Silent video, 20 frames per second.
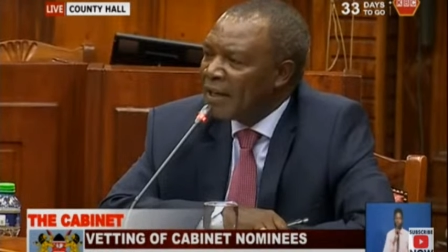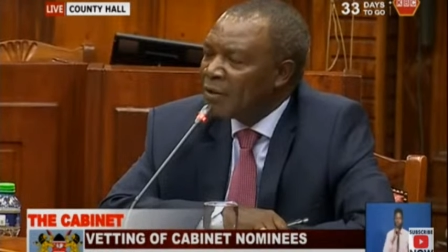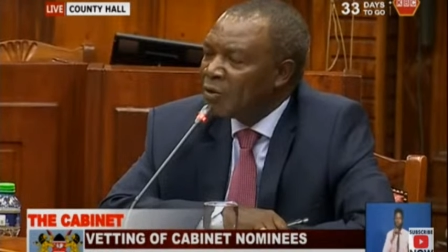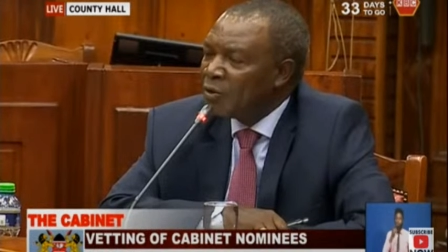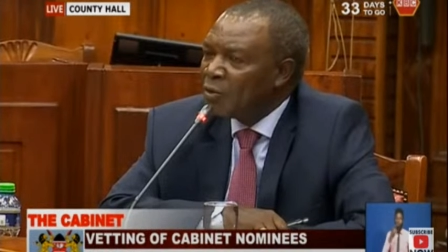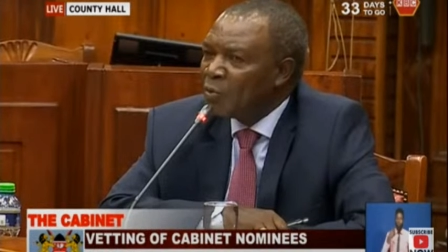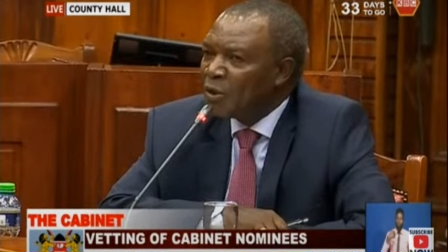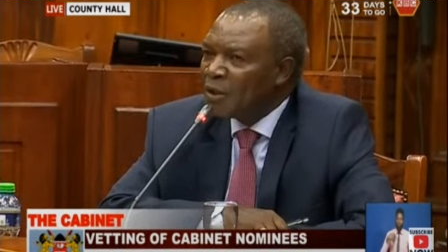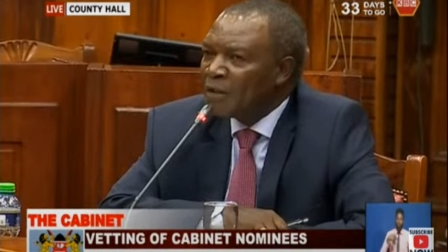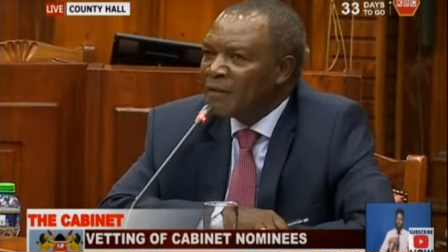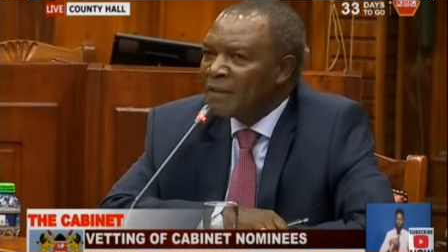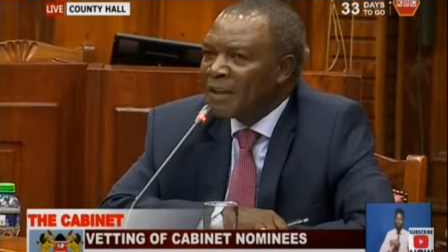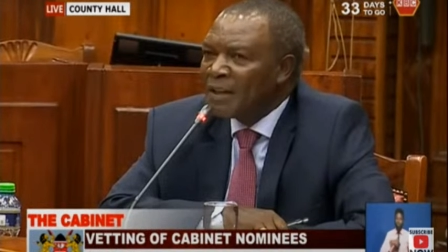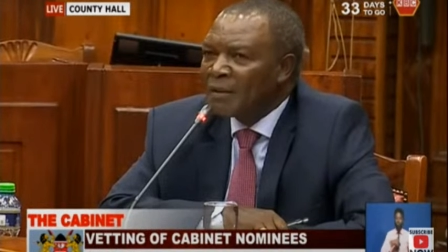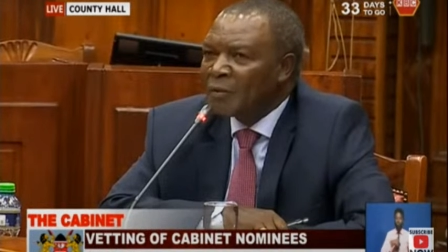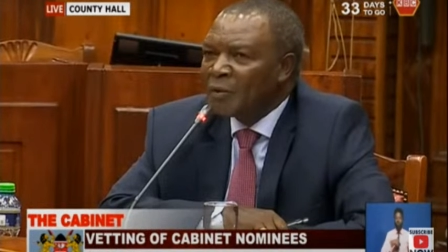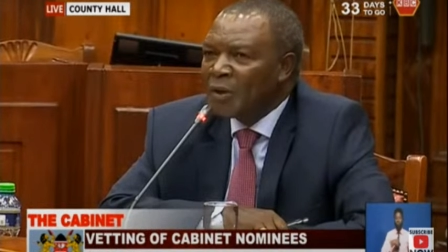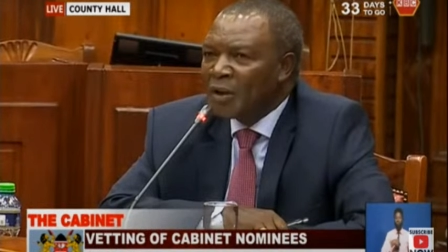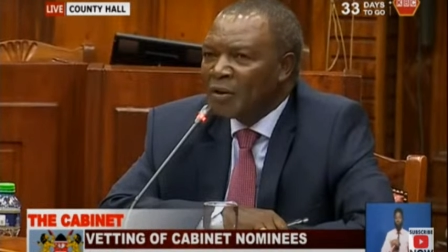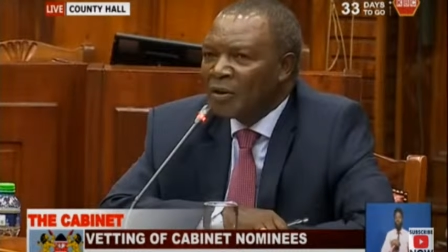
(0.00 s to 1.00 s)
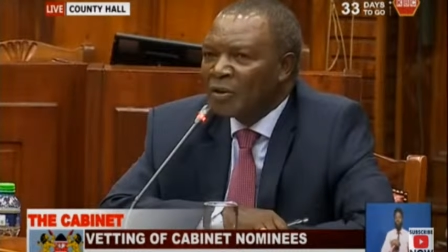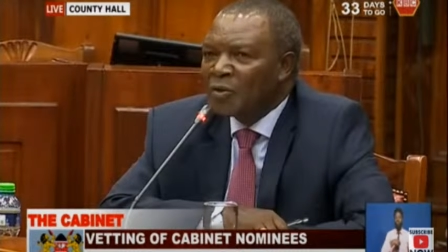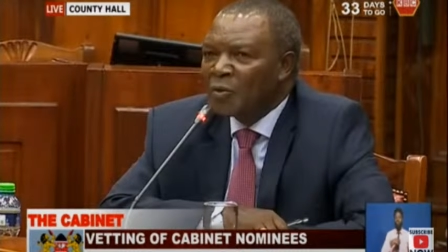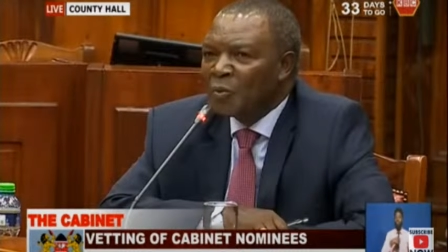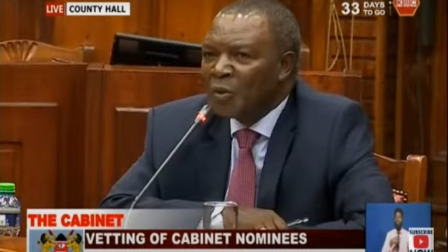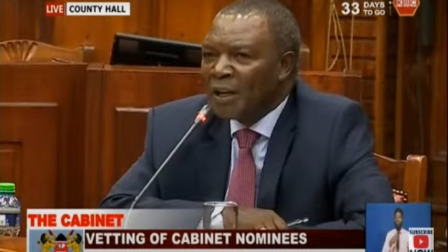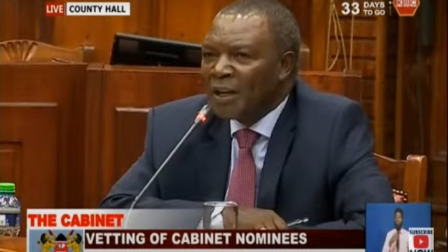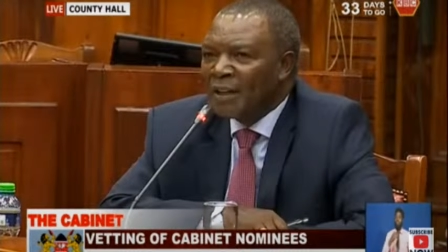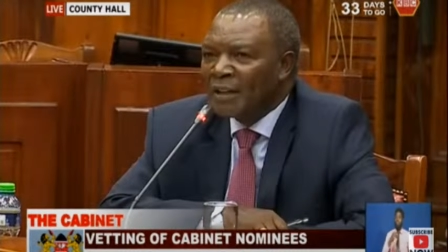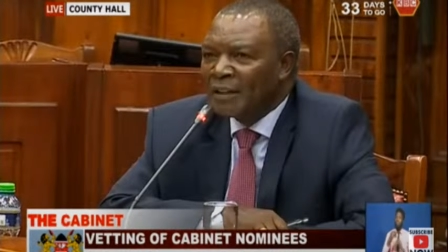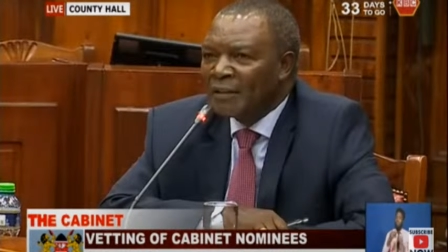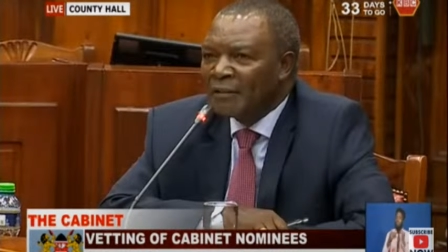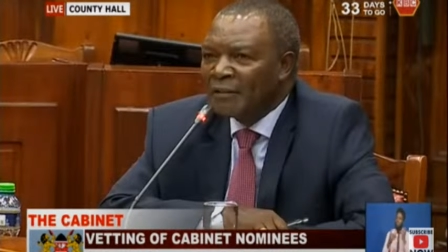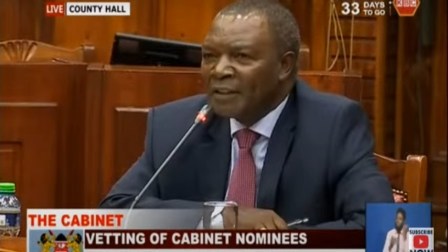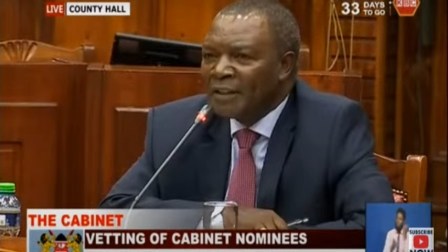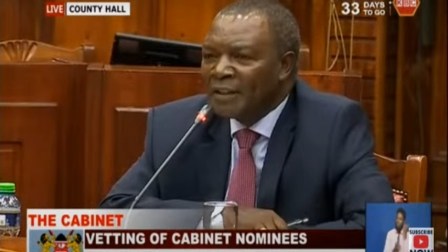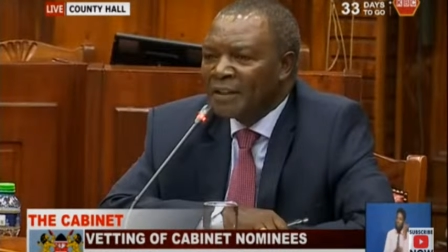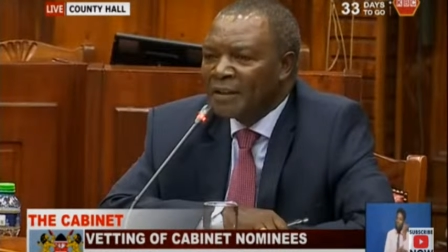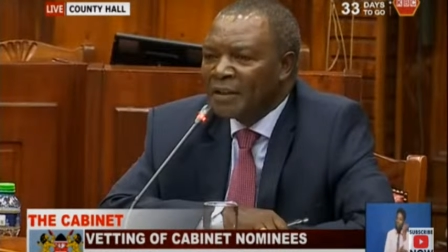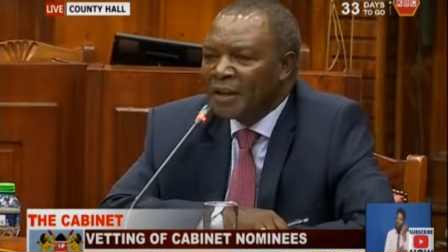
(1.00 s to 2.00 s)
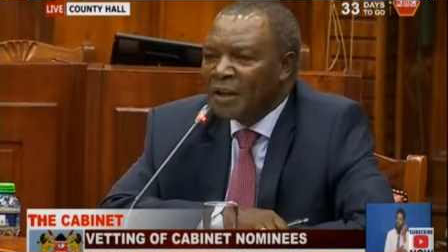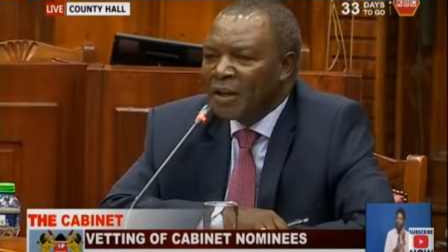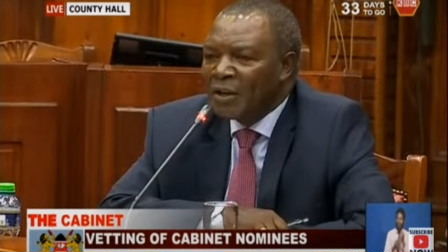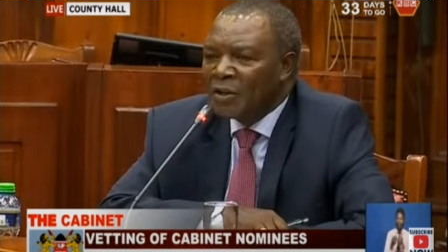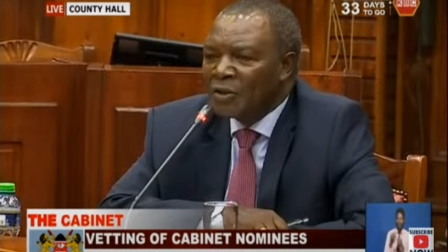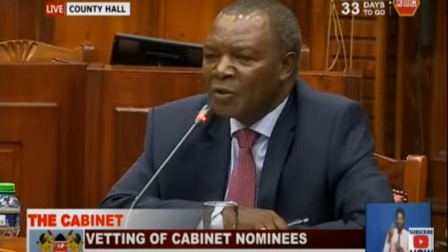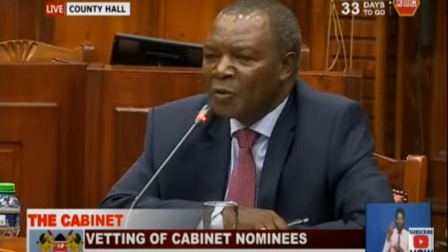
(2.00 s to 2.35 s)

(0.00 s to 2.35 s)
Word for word: And I do believe that we are going to make a difference.